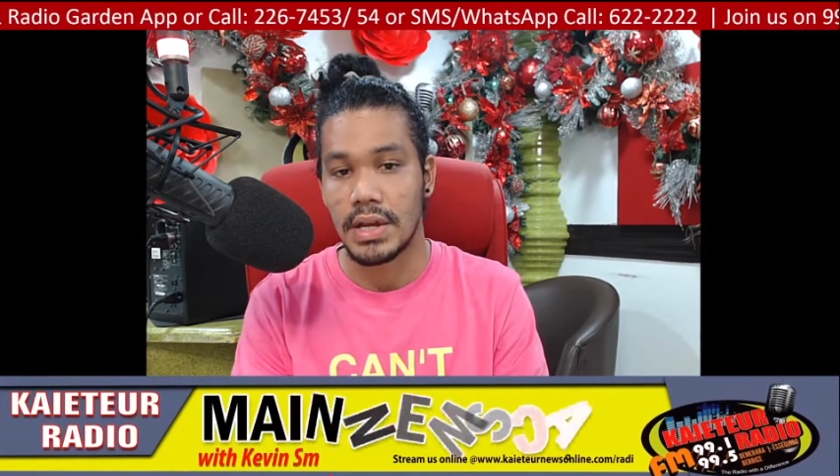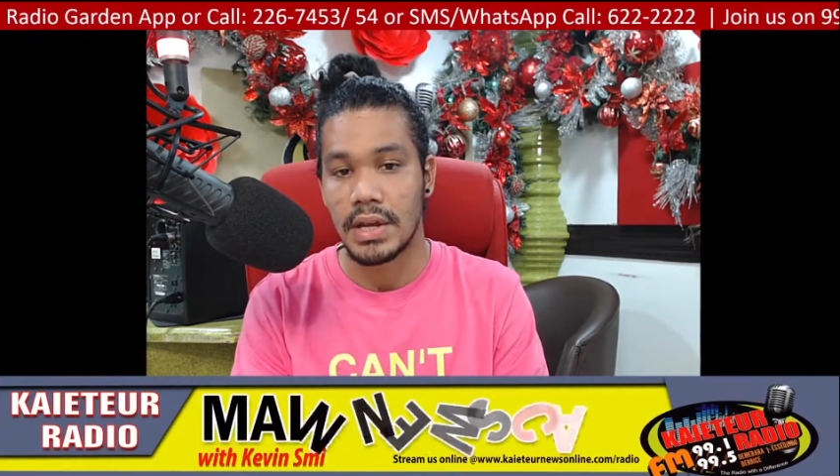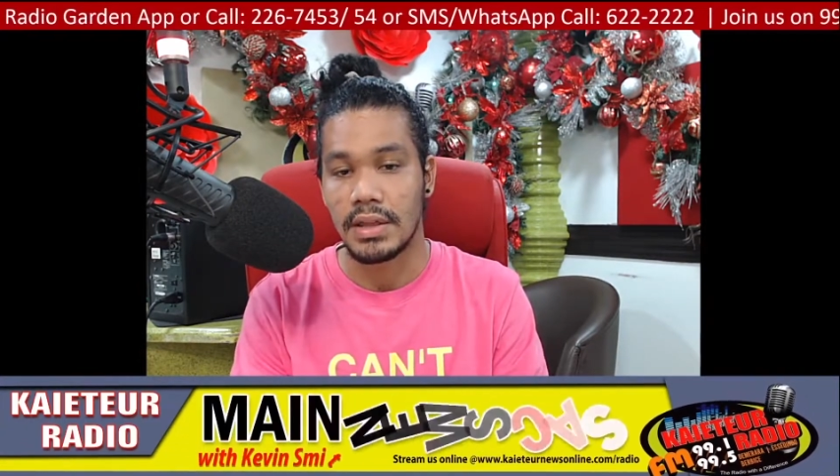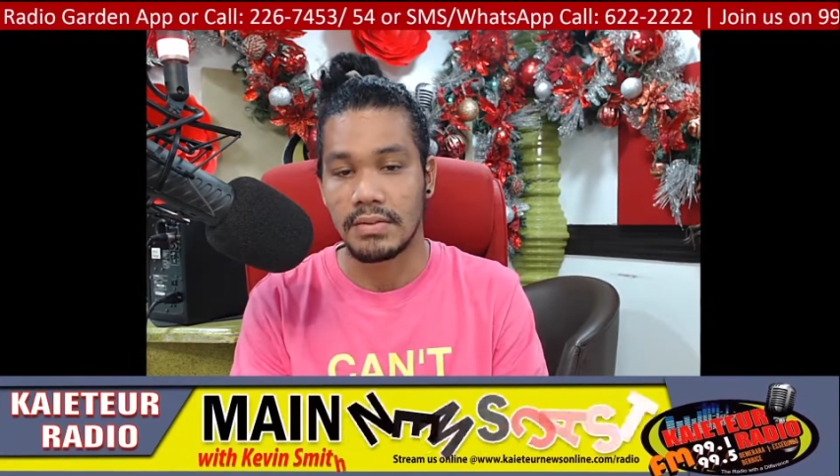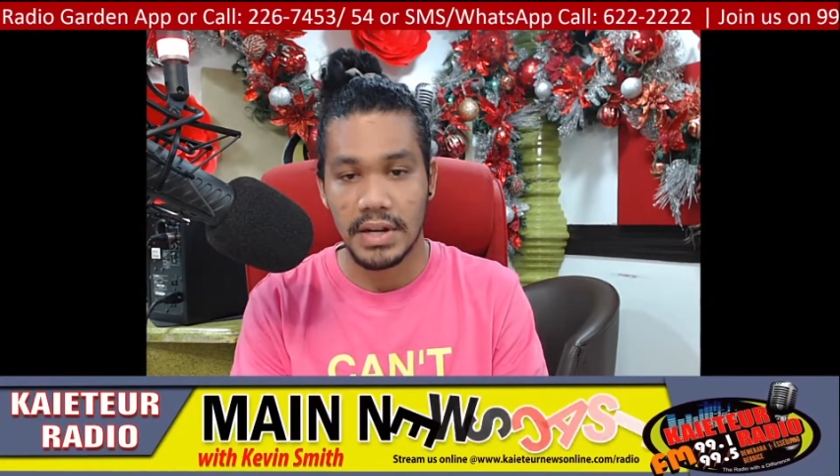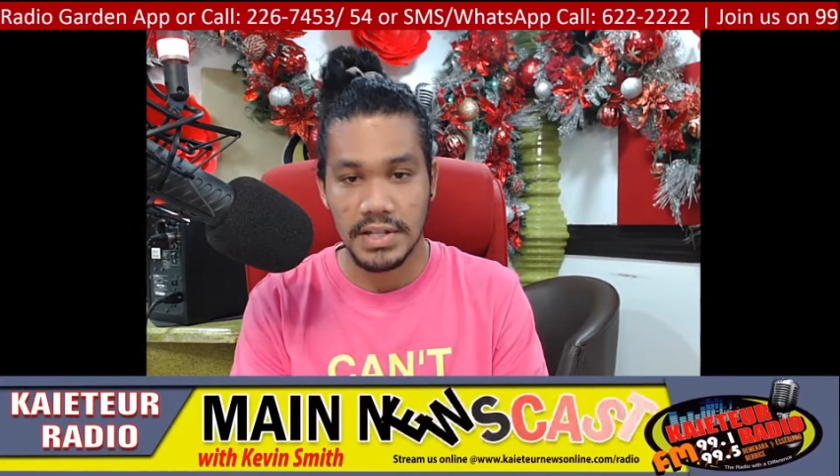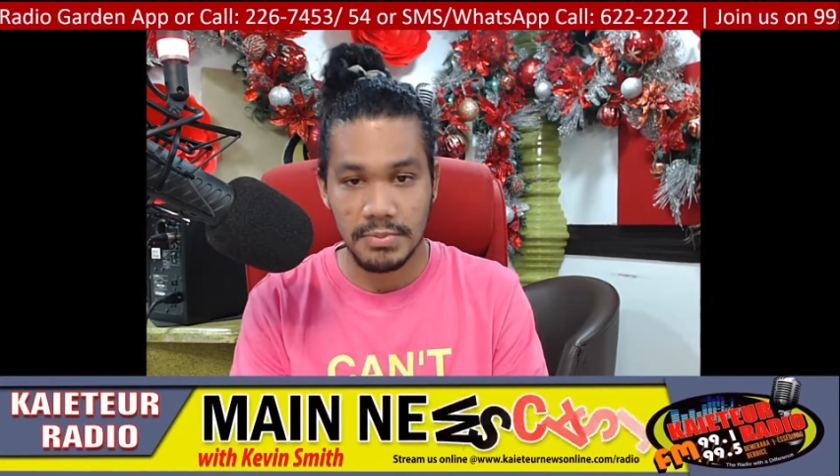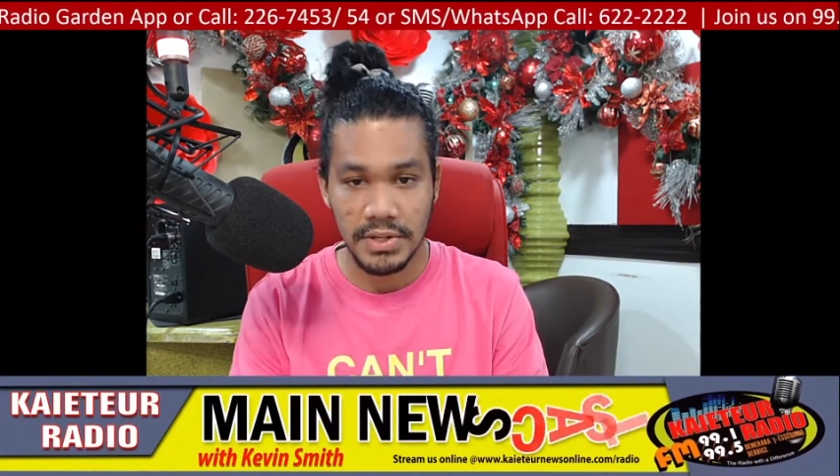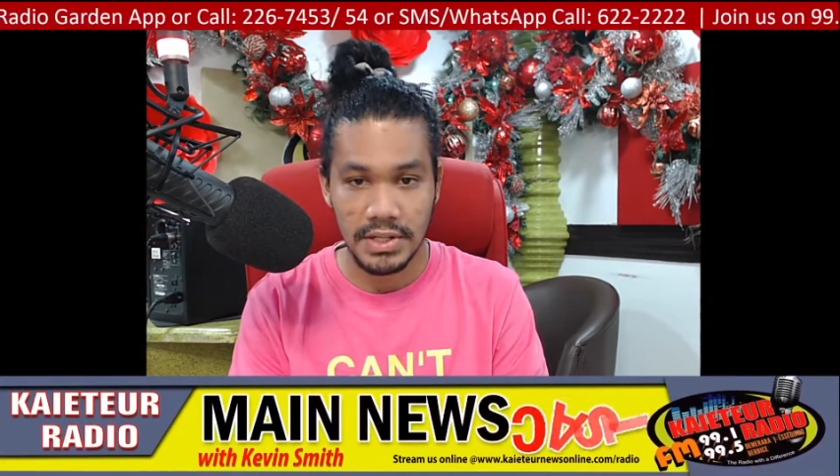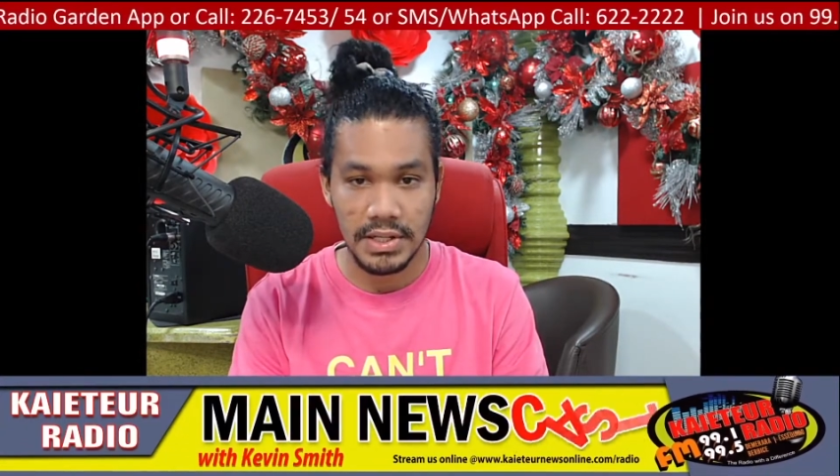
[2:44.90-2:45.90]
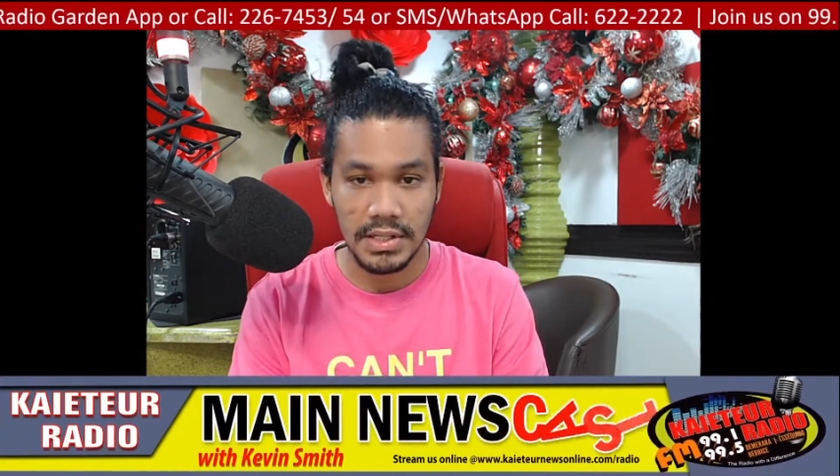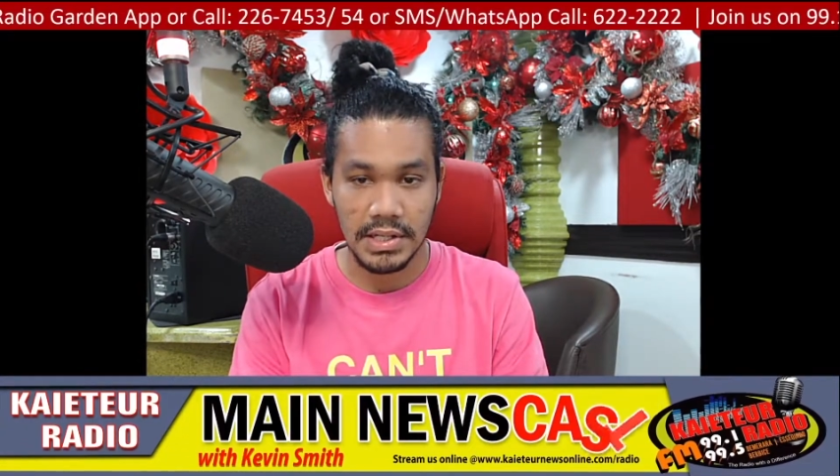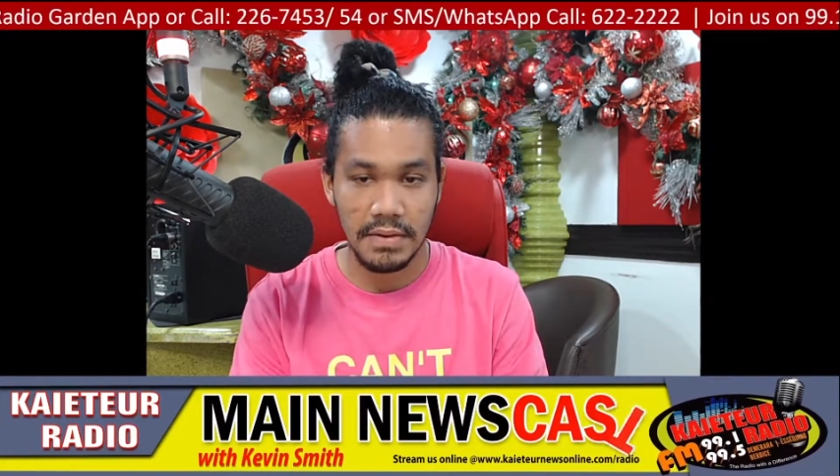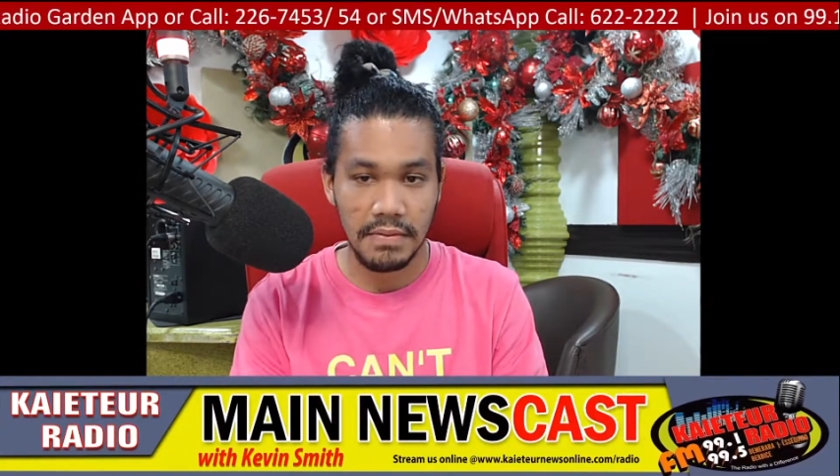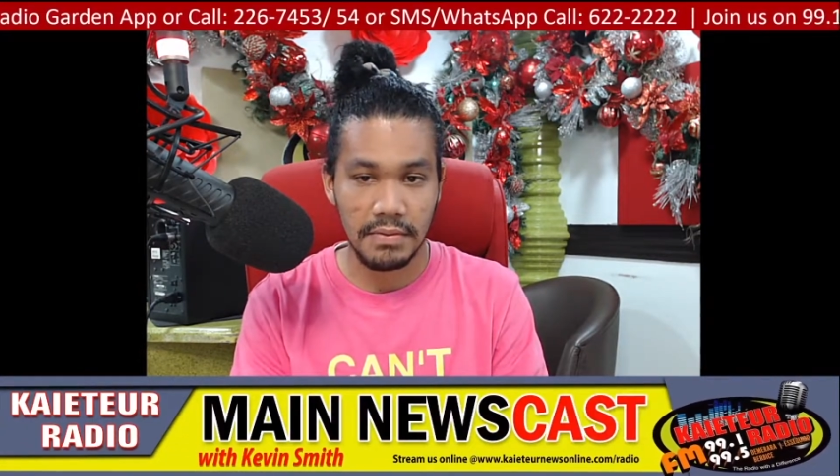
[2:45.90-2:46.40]
The Vice President
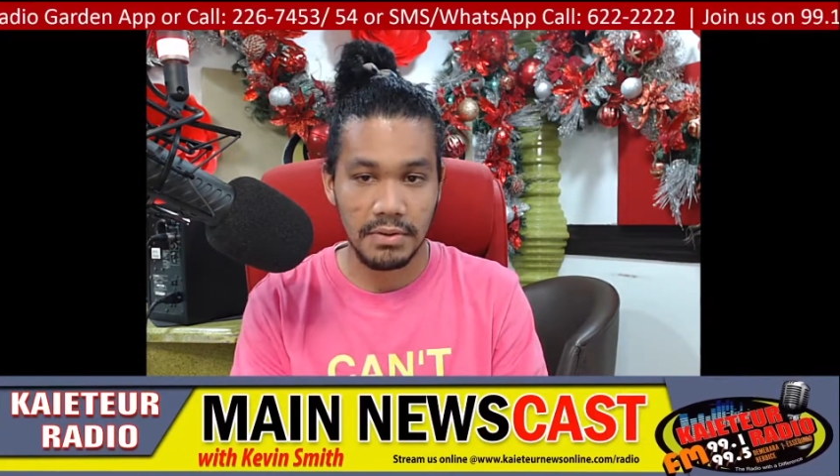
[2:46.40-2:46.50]
is of the